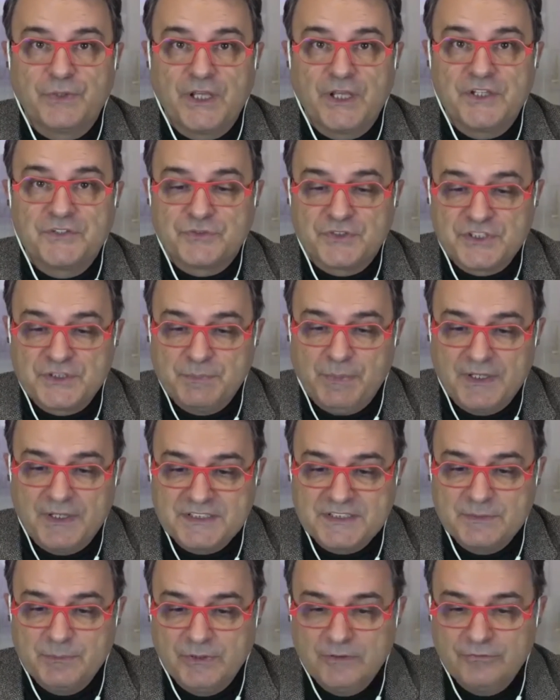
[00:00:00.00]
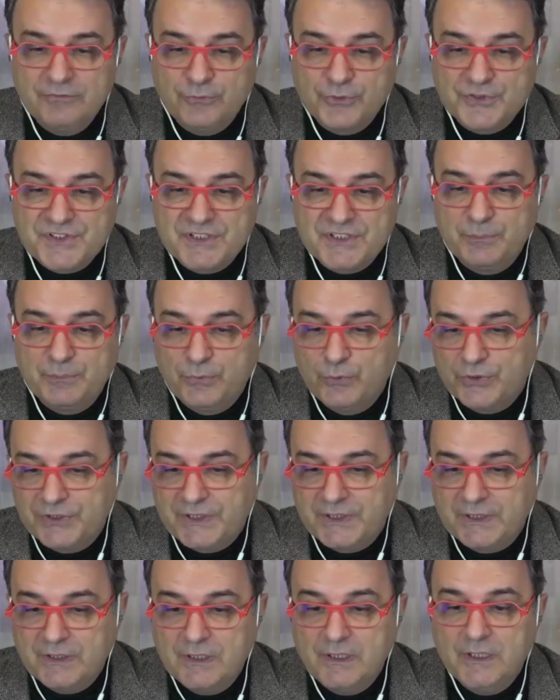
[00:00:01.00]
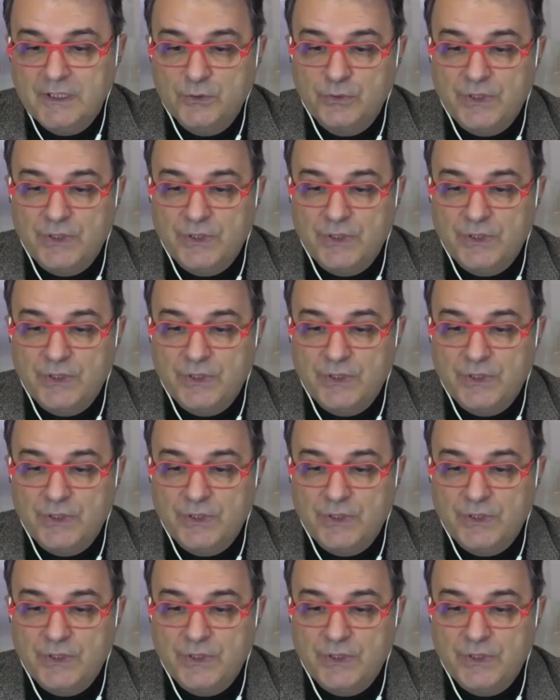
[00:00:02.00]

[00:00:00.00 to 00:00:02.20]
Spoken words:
He's responsible for supporting the